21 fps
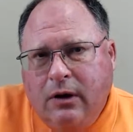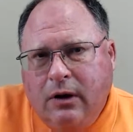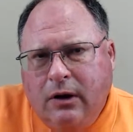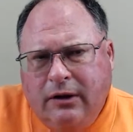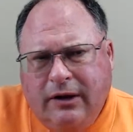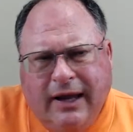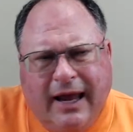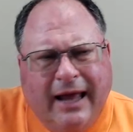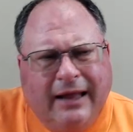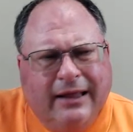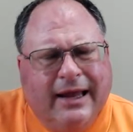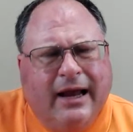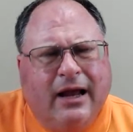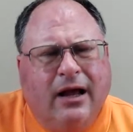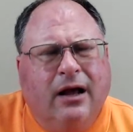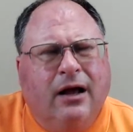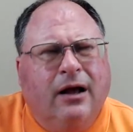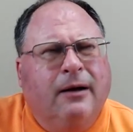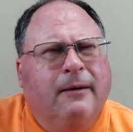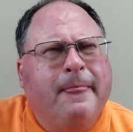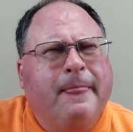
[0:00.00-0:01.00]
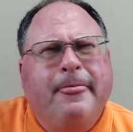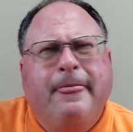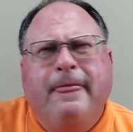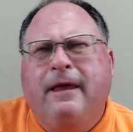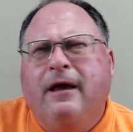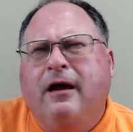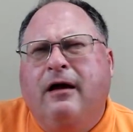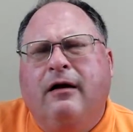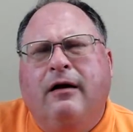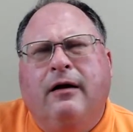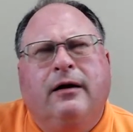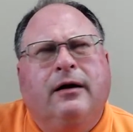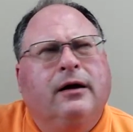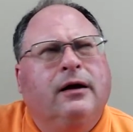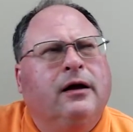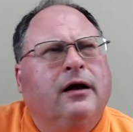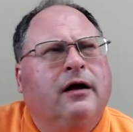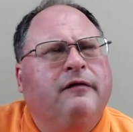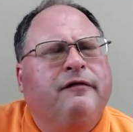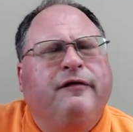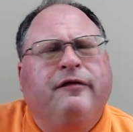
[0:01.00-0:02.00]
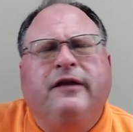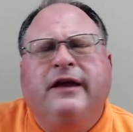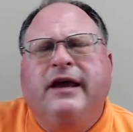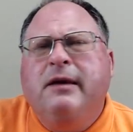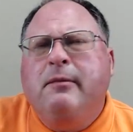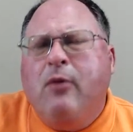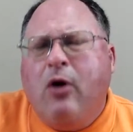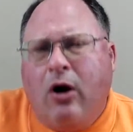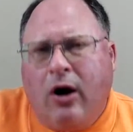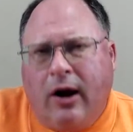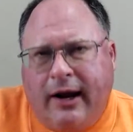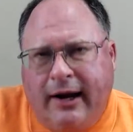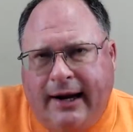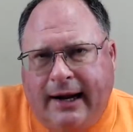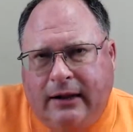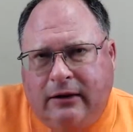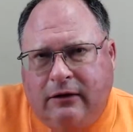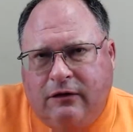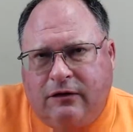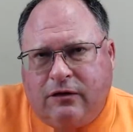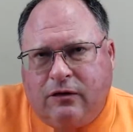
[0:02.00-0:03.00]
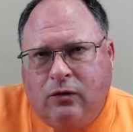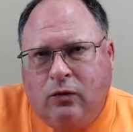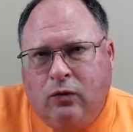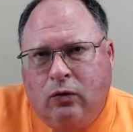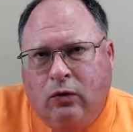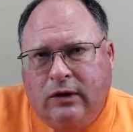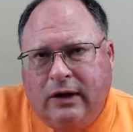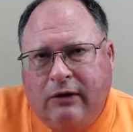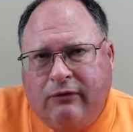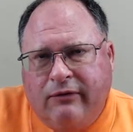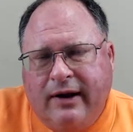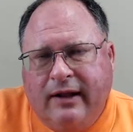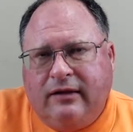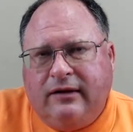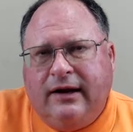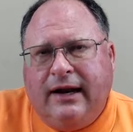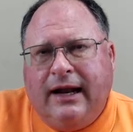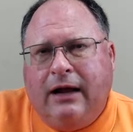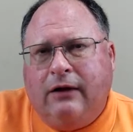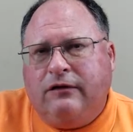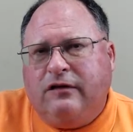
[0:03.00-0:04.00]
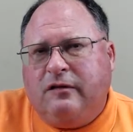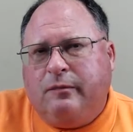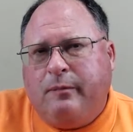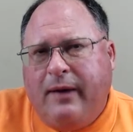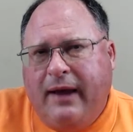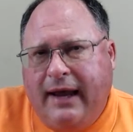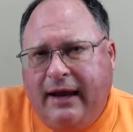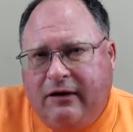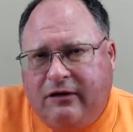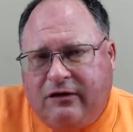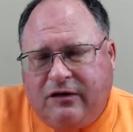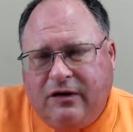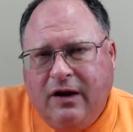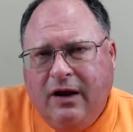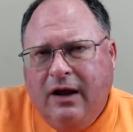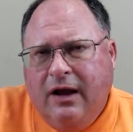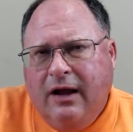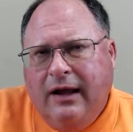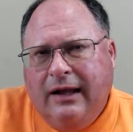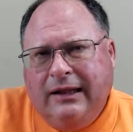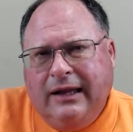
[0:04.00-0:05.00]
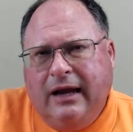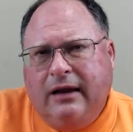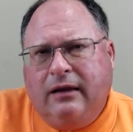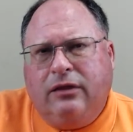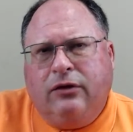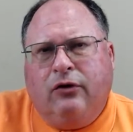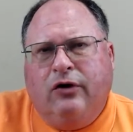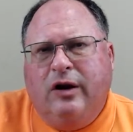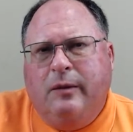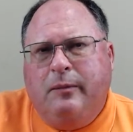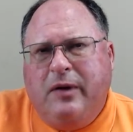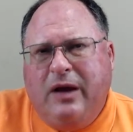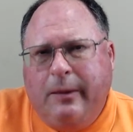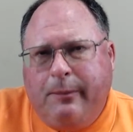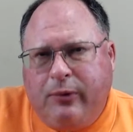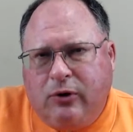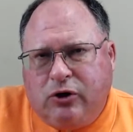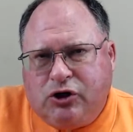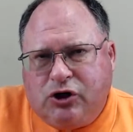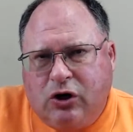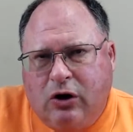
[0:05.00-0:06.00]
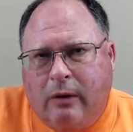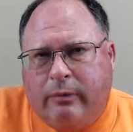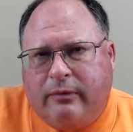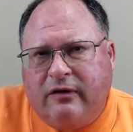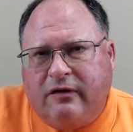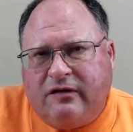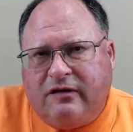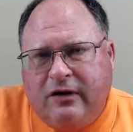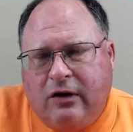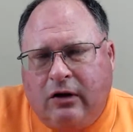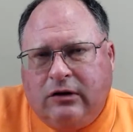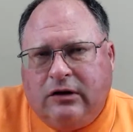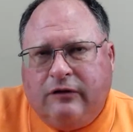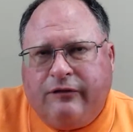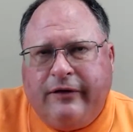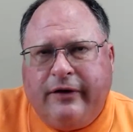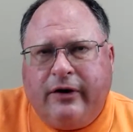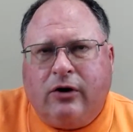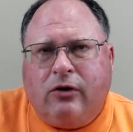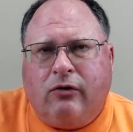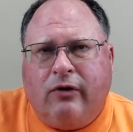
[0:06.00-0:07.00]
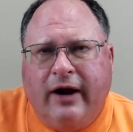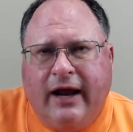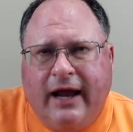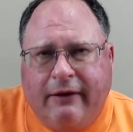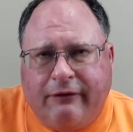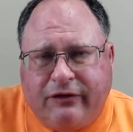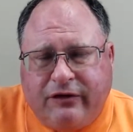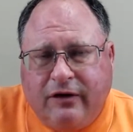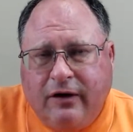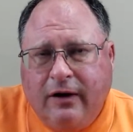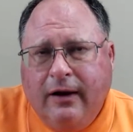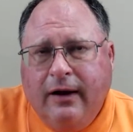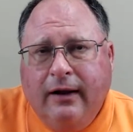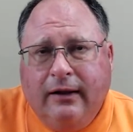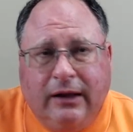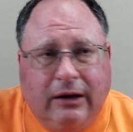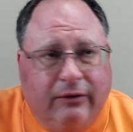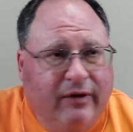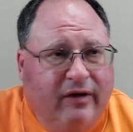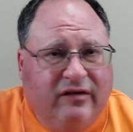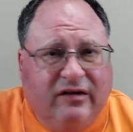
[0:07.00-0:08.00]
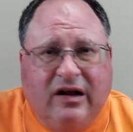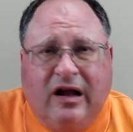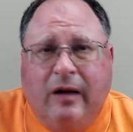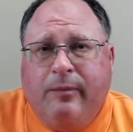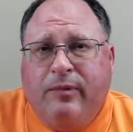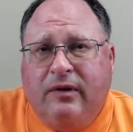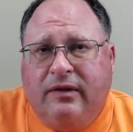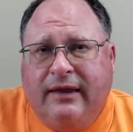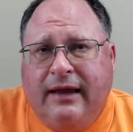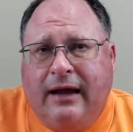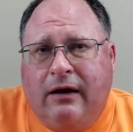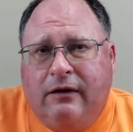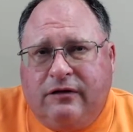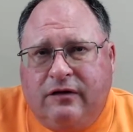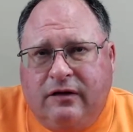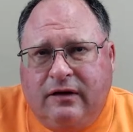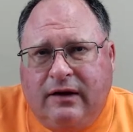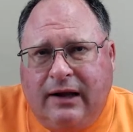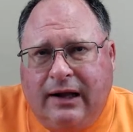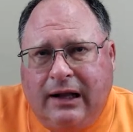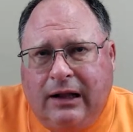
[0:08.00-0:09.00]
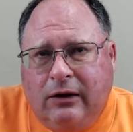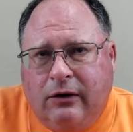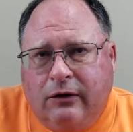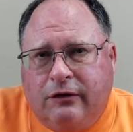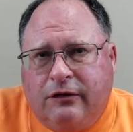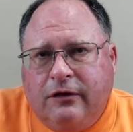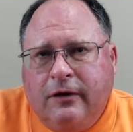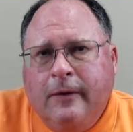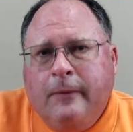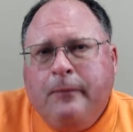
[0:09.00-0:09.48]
They had like a flea market at the school. They rented out space. Like 30 people show up to sell different crafts. They raised a couple $1,000s.